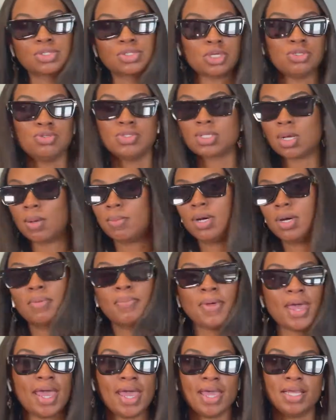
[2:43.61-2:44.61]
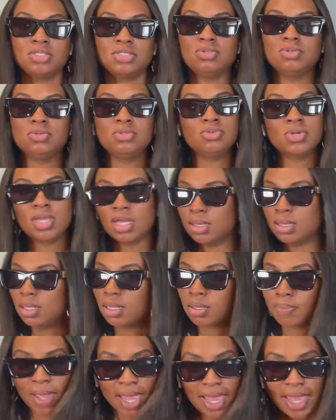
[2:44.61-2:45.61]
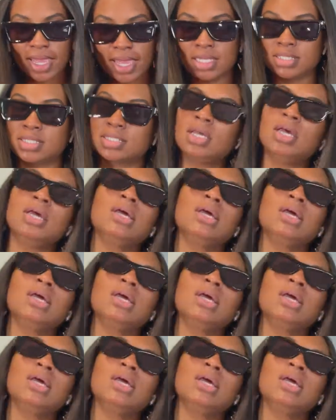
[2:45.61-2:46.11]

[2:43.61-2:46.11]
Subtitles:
So you're something of the past. You getting looked past.